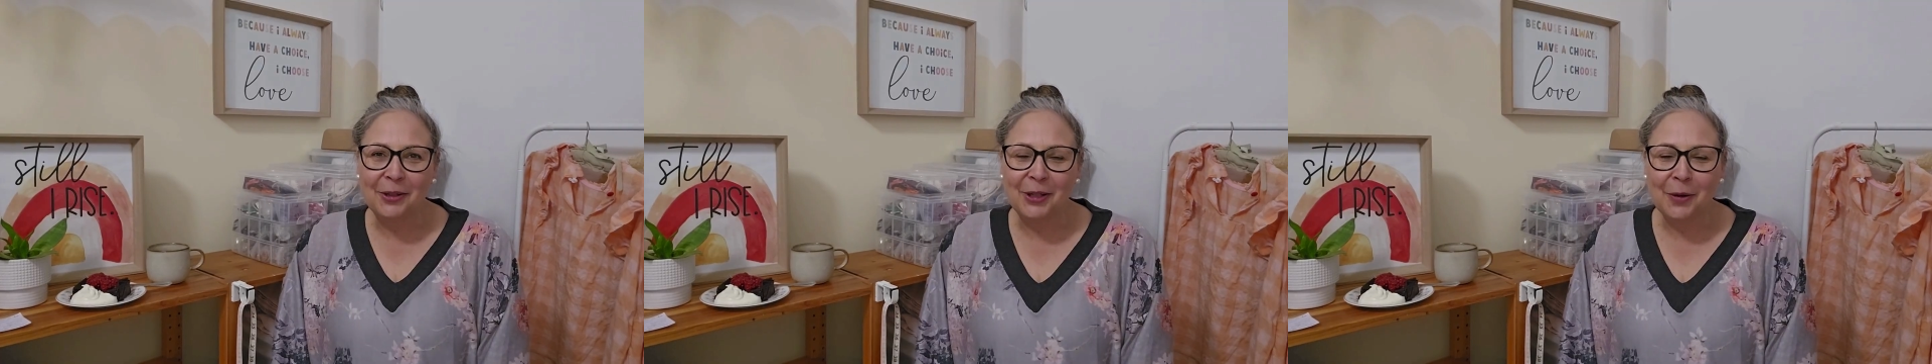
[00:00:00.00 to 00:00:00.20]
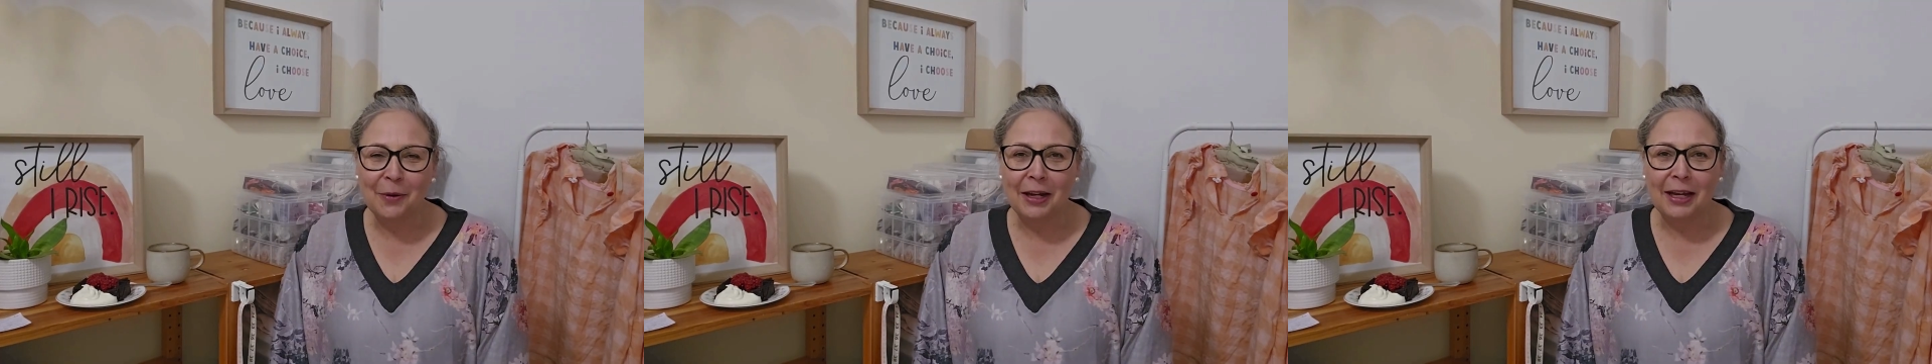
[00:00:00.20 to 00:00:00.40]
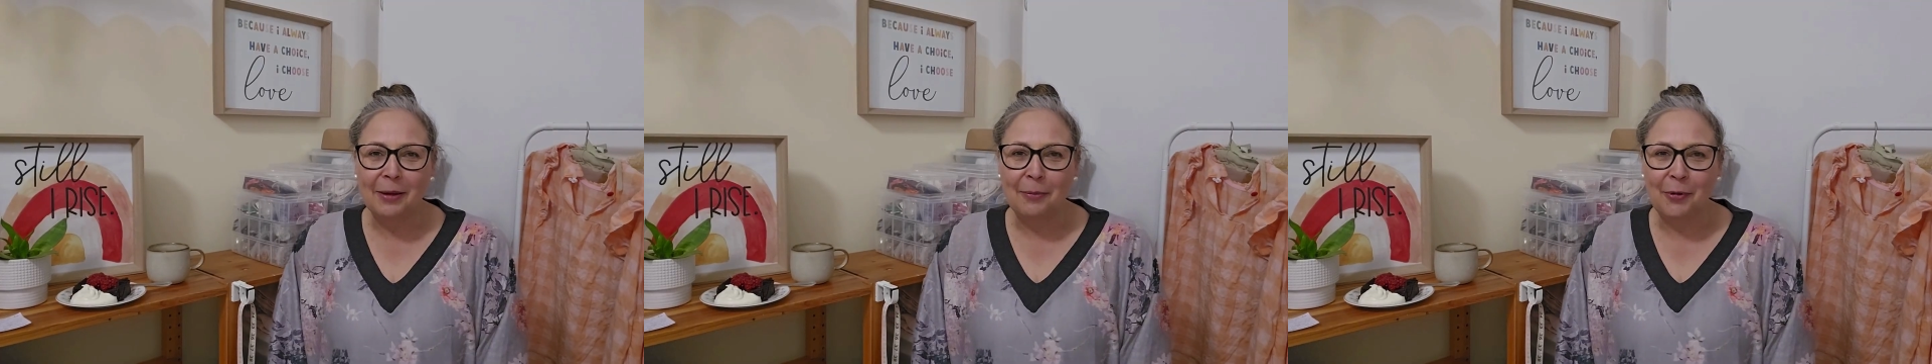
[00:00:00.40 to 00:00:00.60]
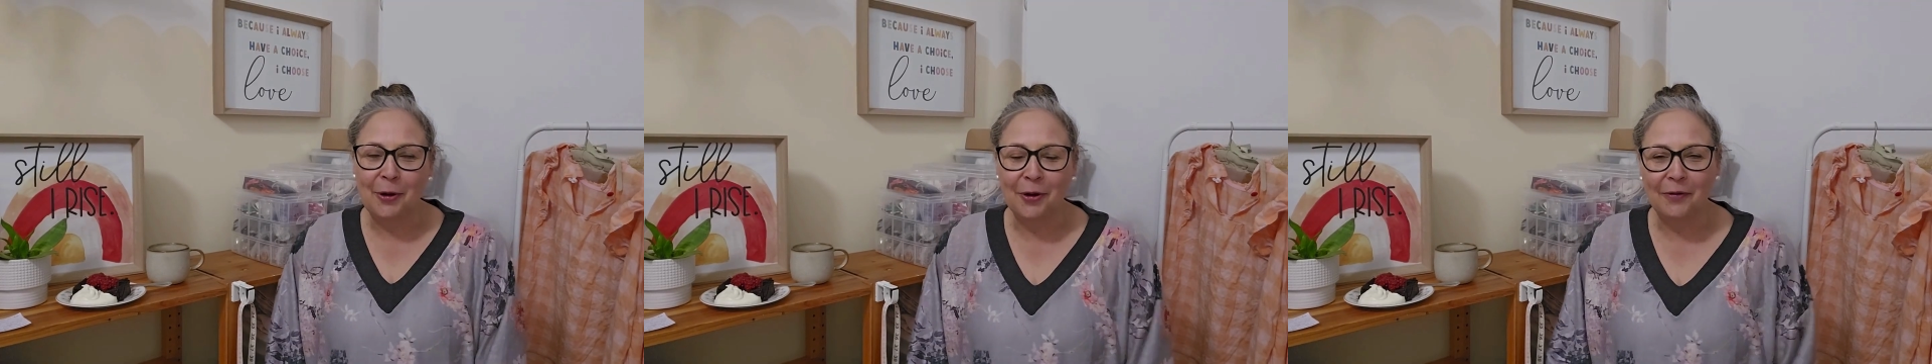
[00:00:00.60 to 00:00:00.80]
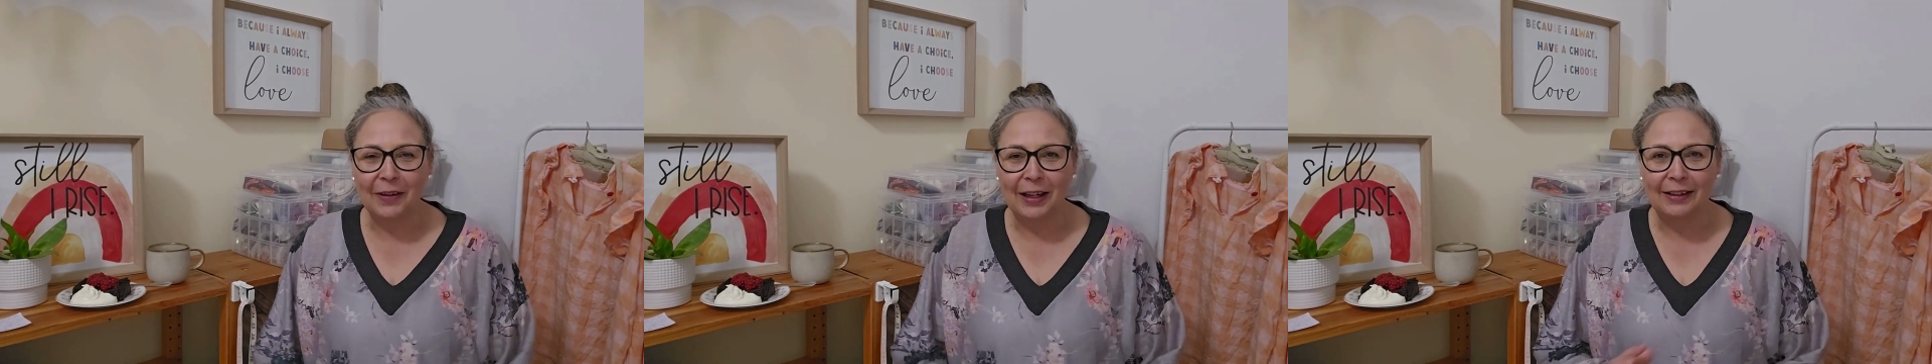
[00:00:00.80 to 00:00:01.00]
Sewing an
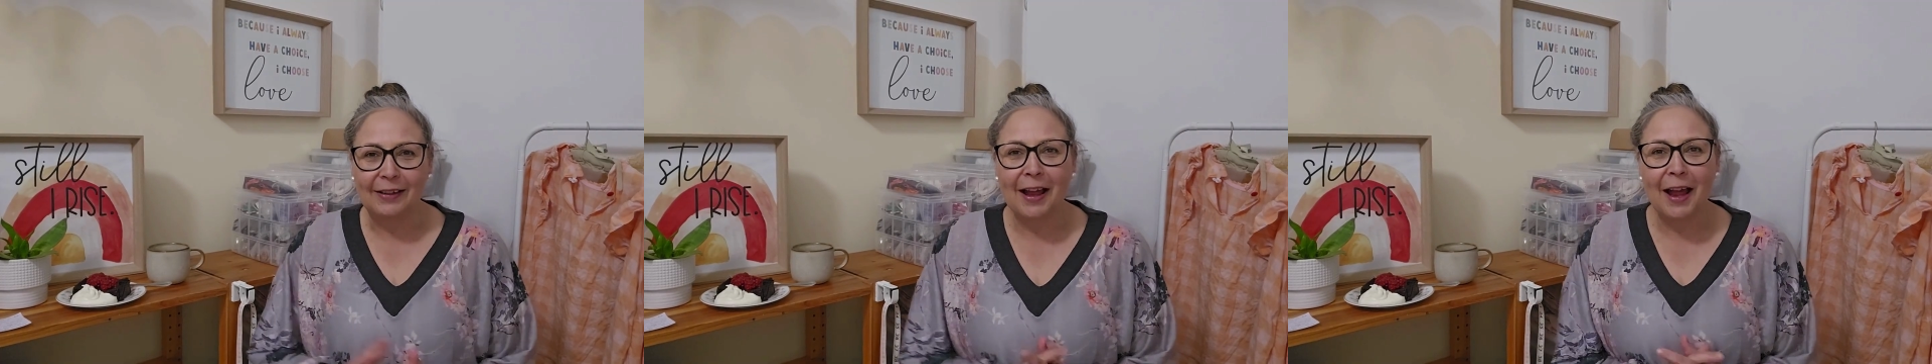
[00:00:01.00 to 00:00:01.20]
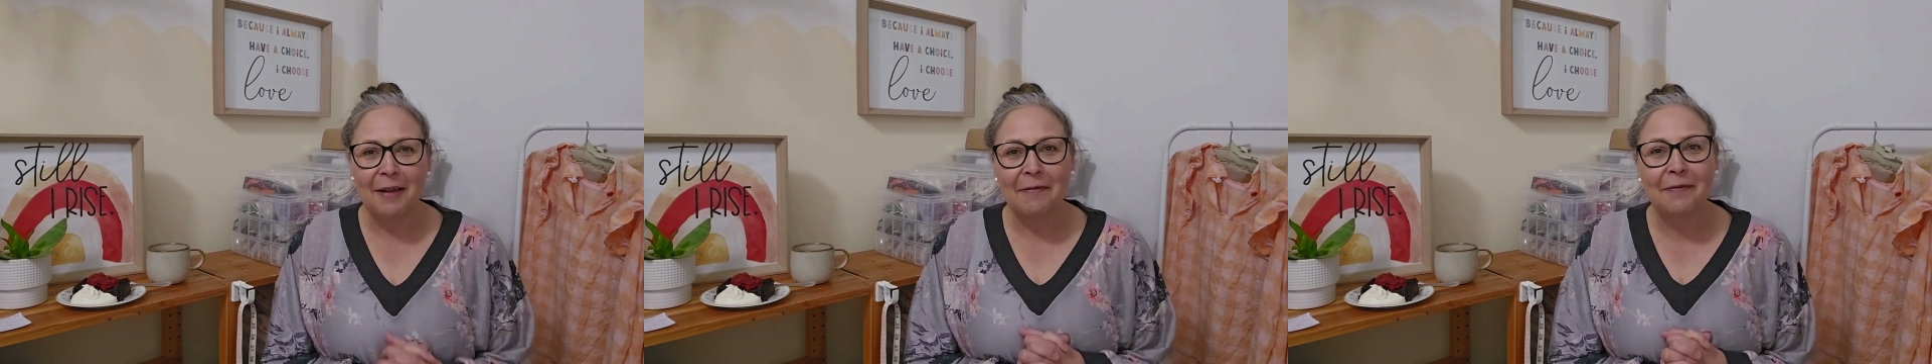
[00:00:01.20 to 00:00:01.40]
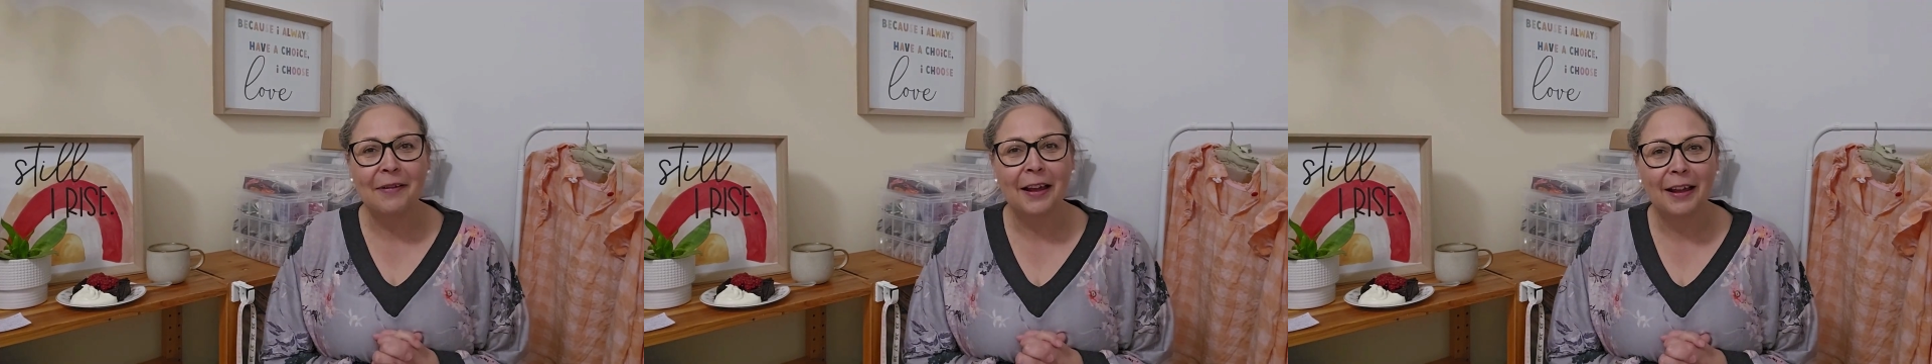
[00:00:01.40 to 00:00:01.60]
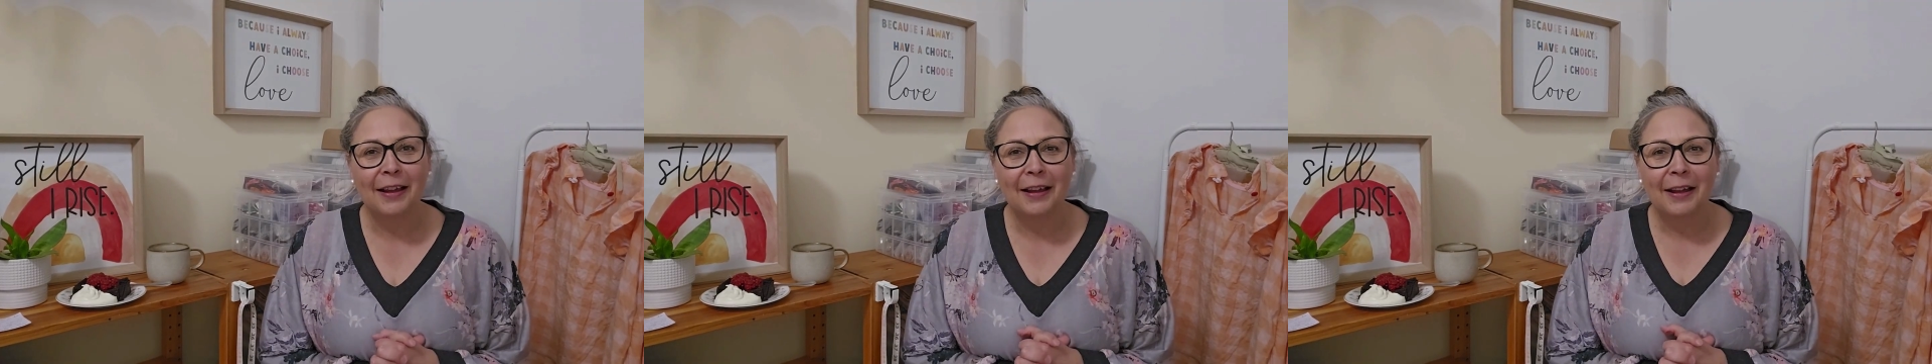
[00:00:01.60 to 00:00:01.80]
Imperfect Life.